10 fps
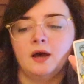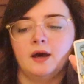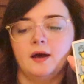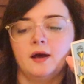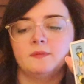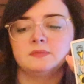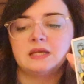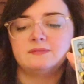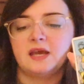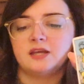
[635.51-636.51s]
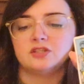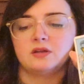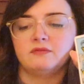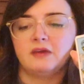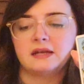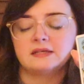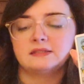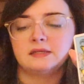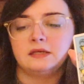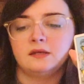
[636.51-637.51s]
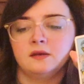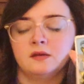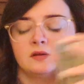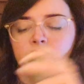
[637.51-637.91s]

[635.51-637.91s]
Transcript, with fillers: um, temptation, fantasy,